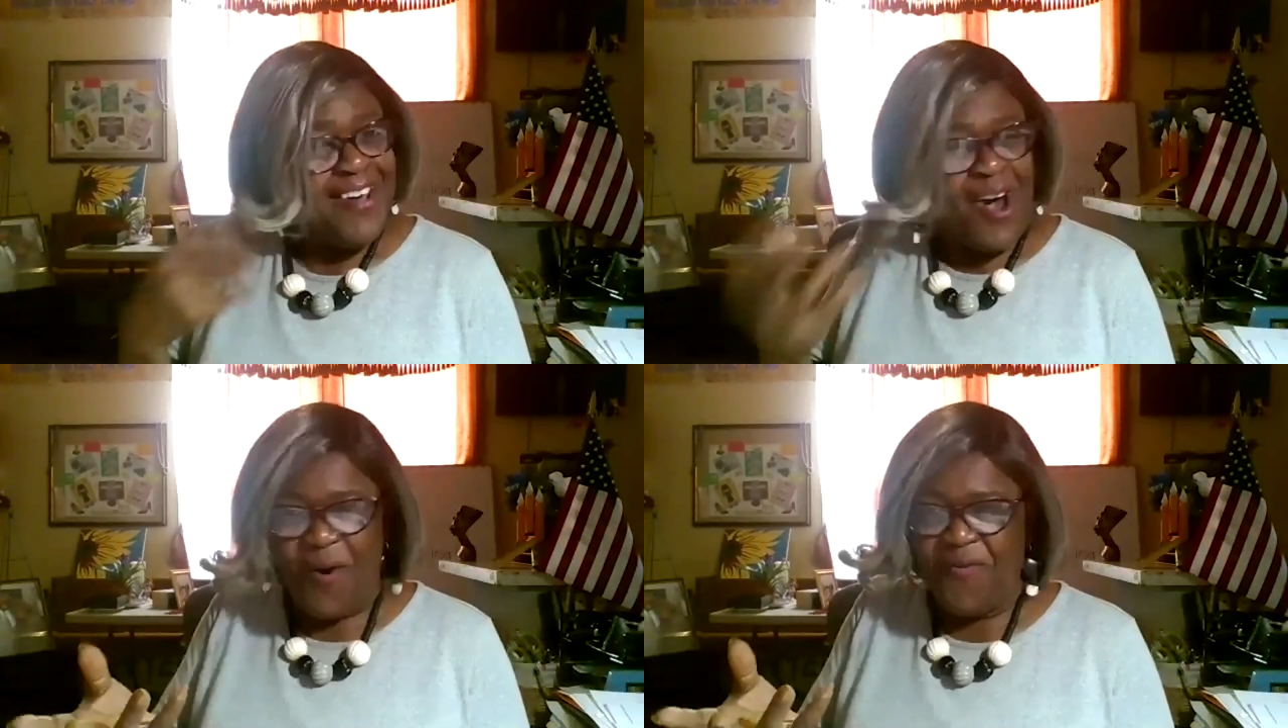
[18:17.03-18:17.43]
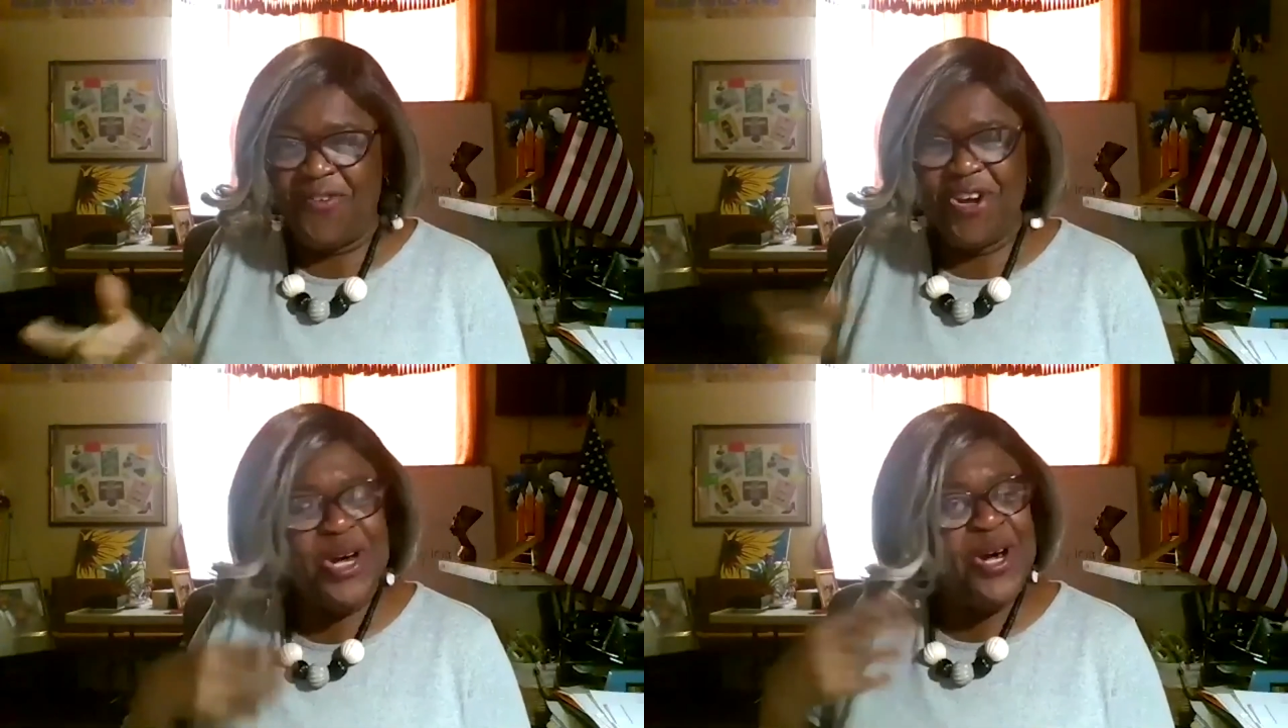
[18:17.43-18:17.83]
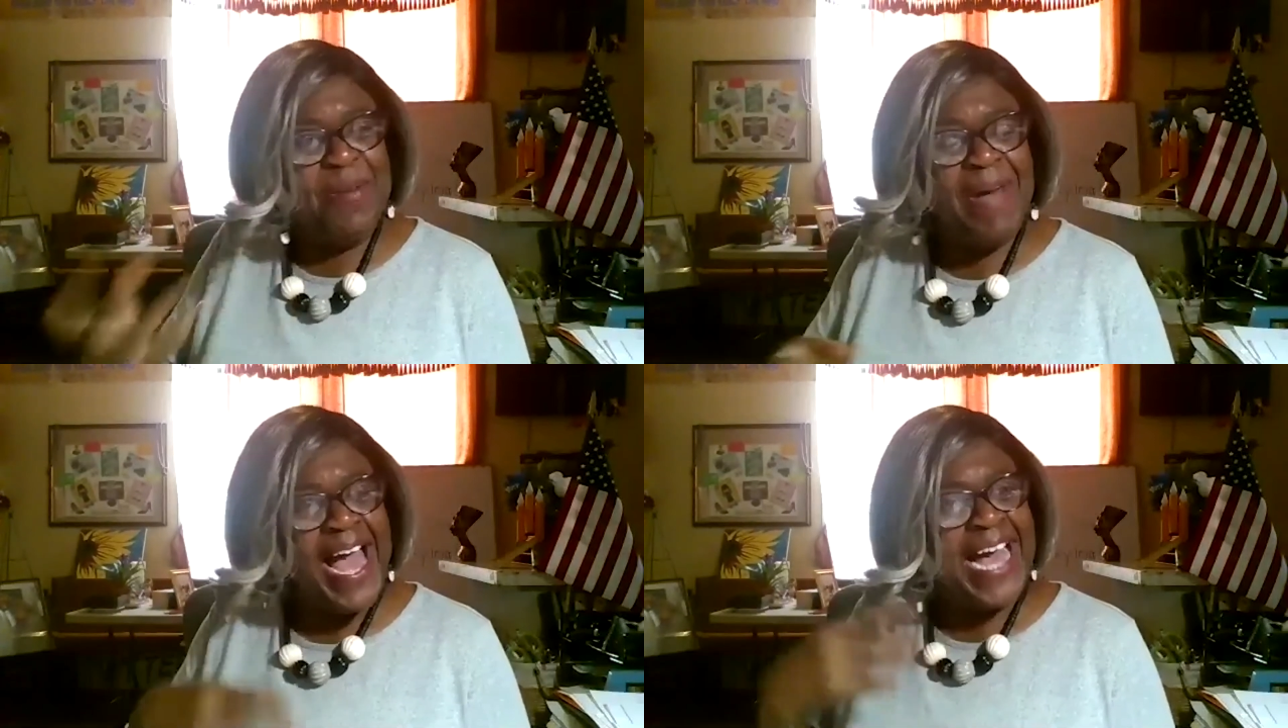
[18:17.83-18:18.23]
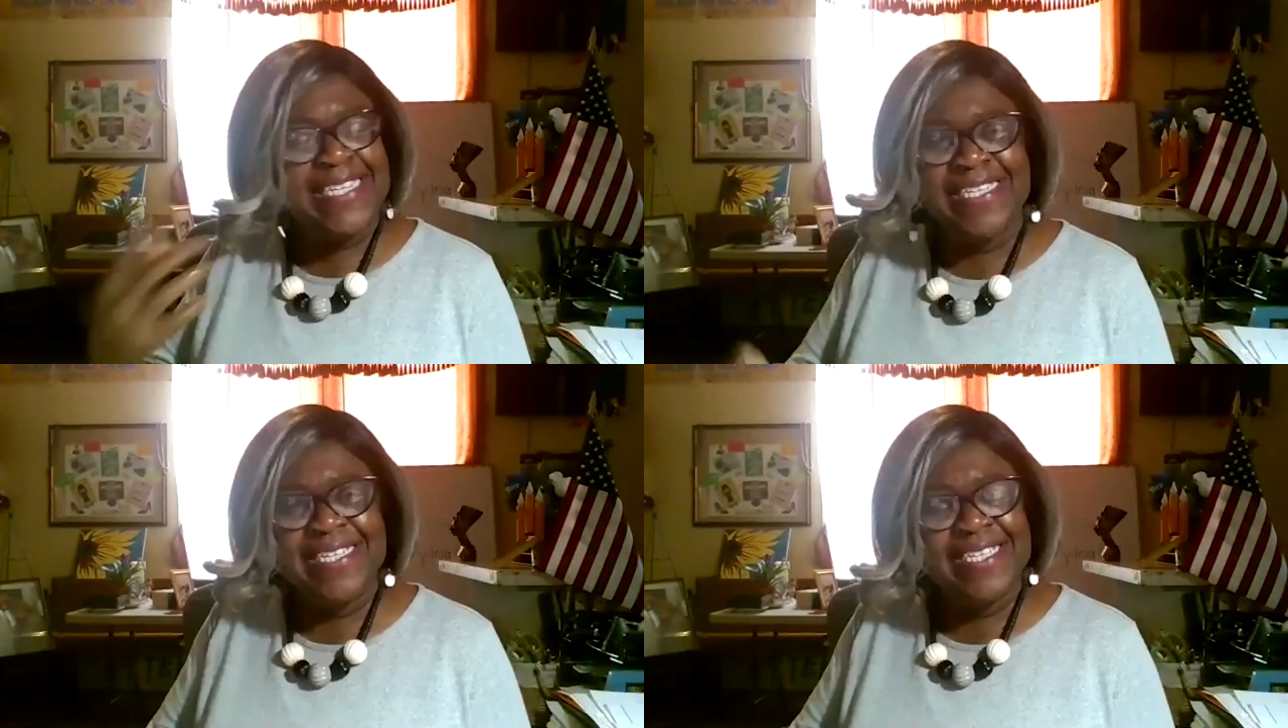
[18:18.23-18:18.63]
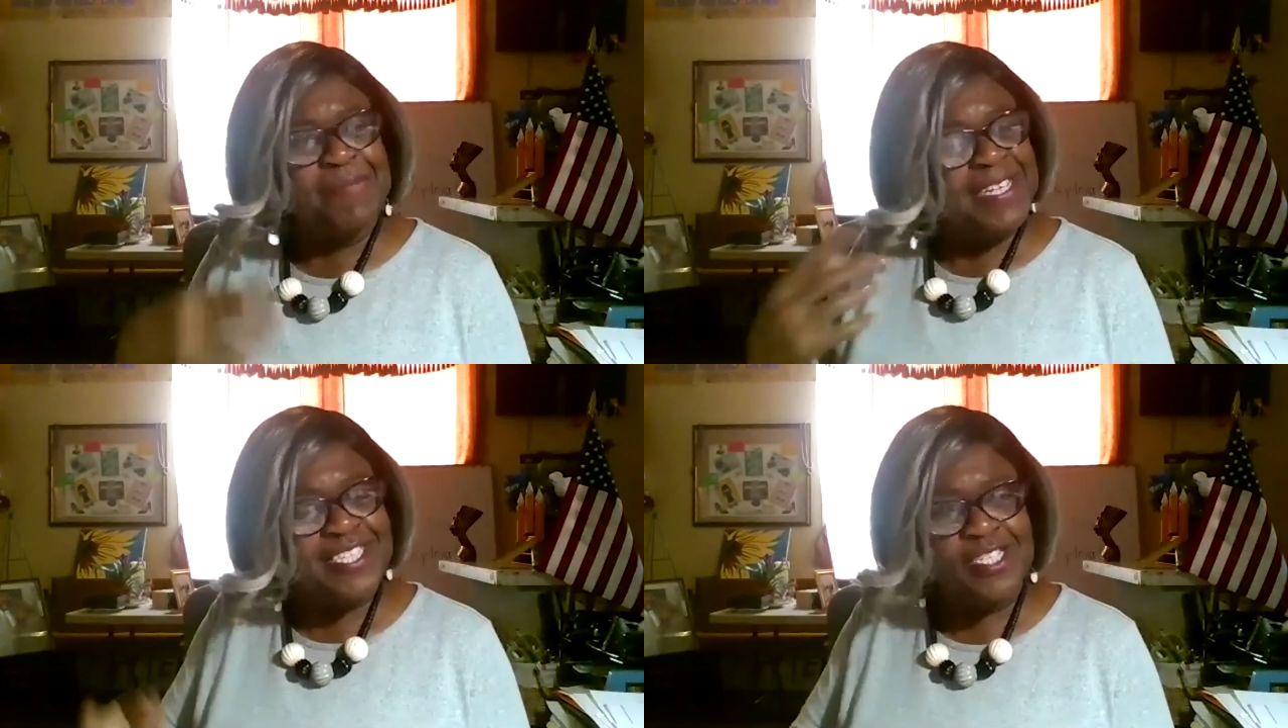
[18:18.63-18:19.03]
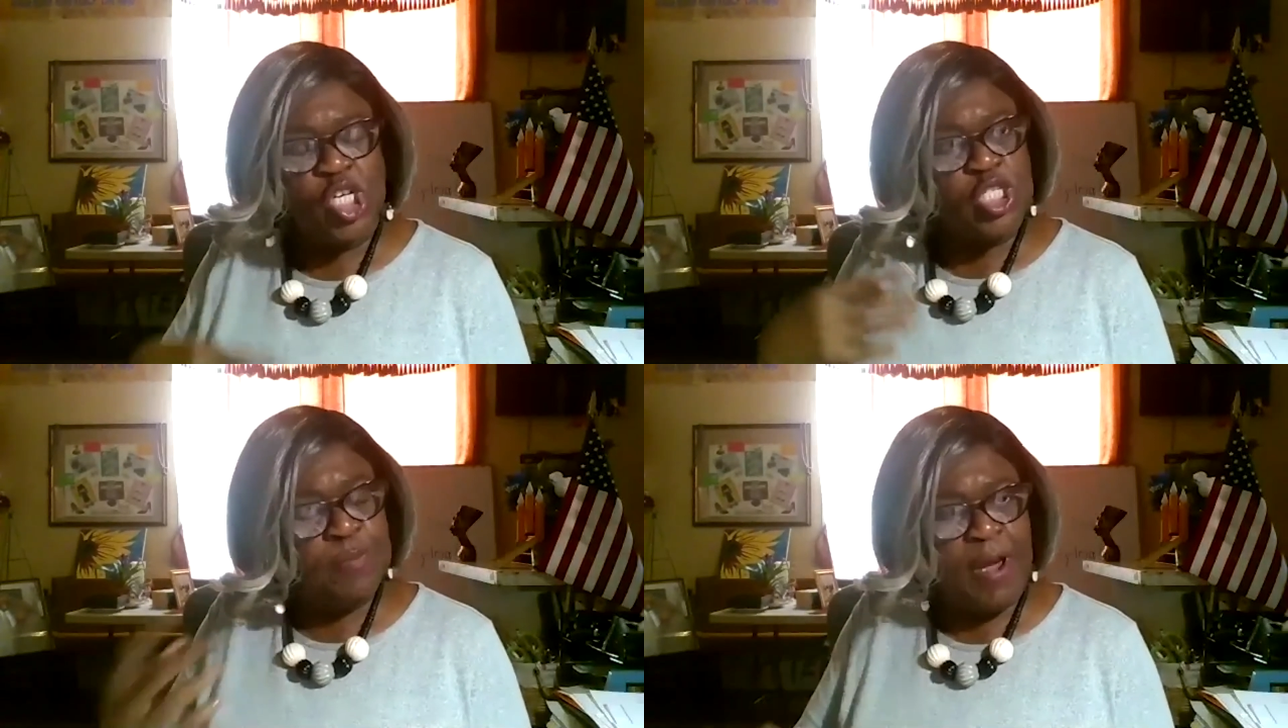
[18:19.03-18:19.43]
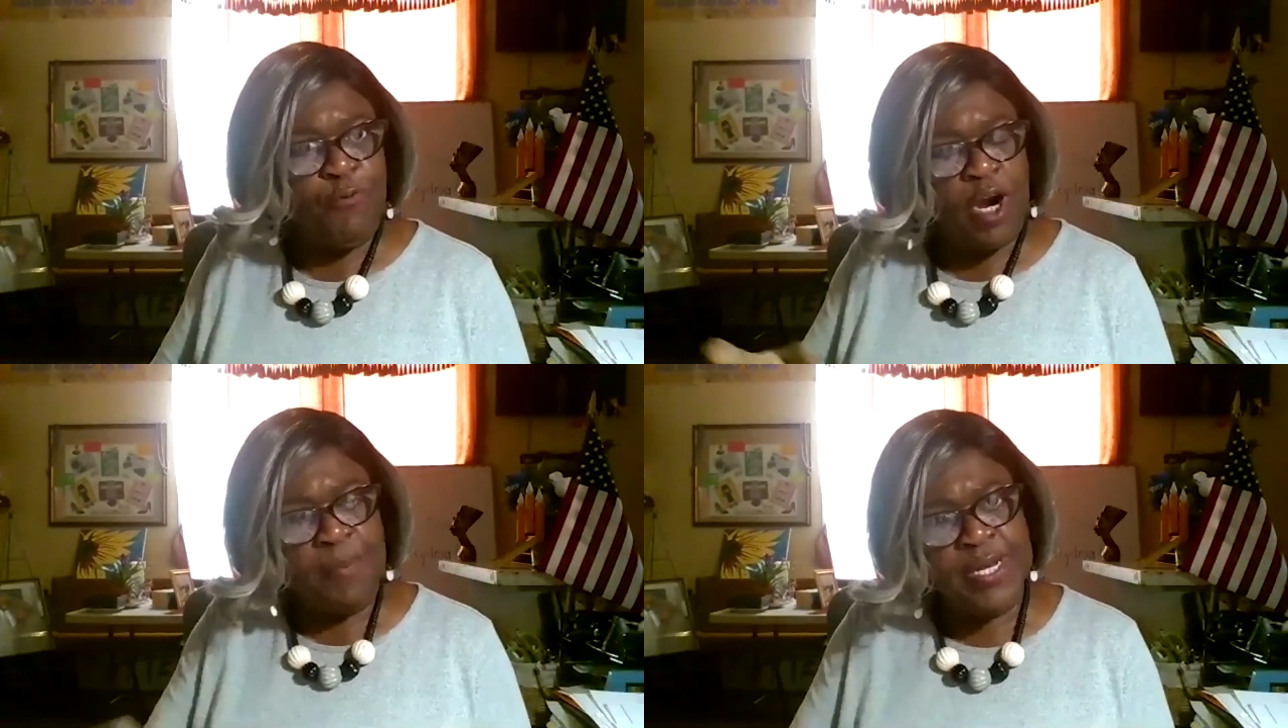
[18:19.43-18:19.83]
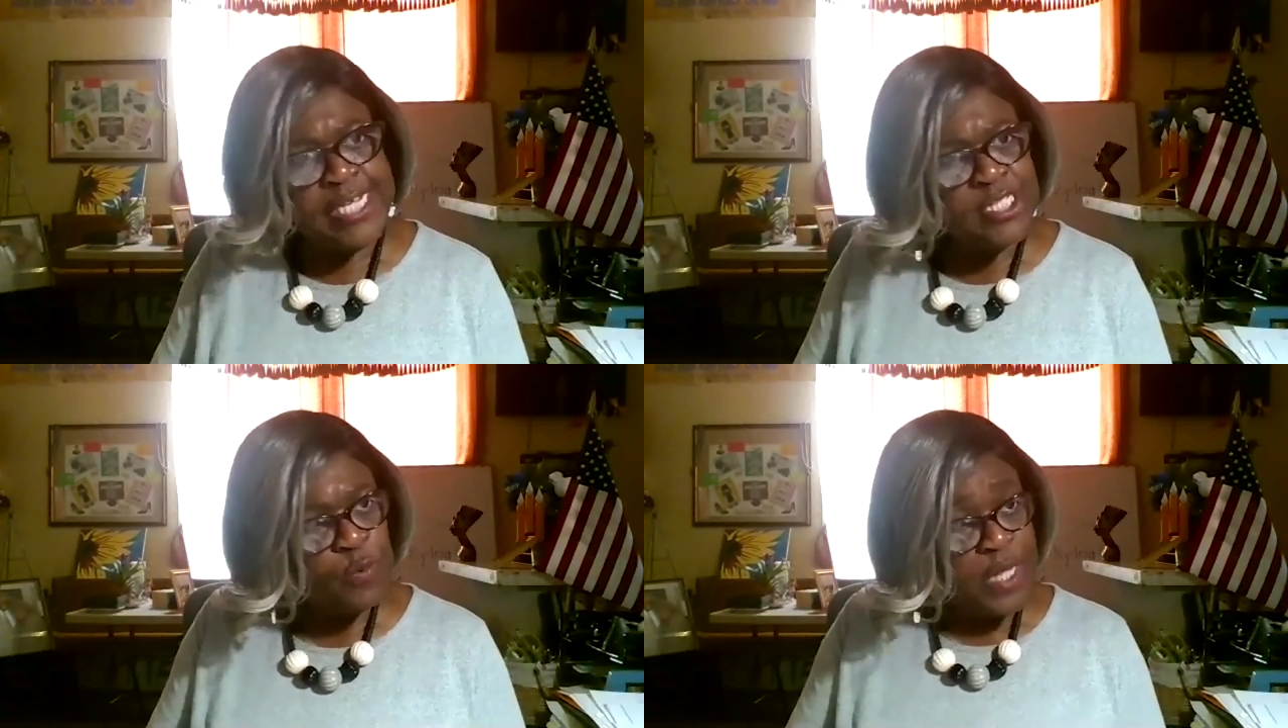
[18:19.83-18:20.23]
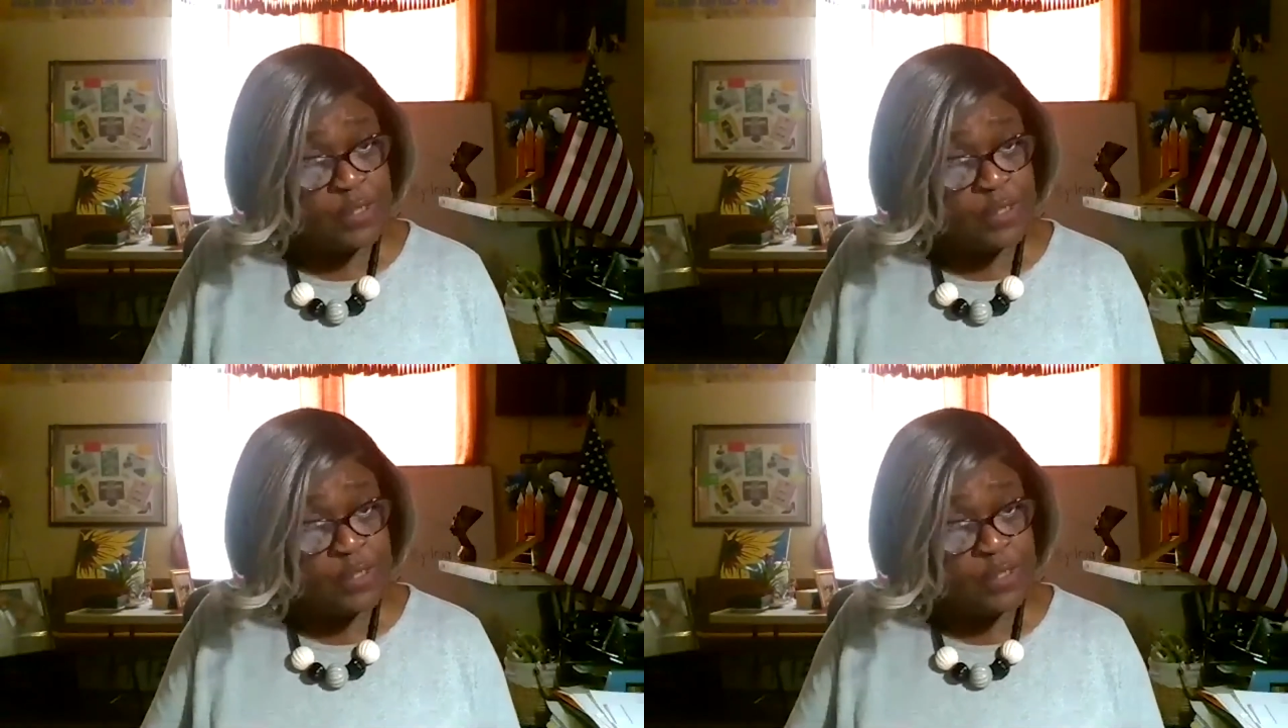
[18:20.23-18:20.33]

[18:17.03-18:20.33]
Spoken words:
my ideas, my suggestions, my recommendations.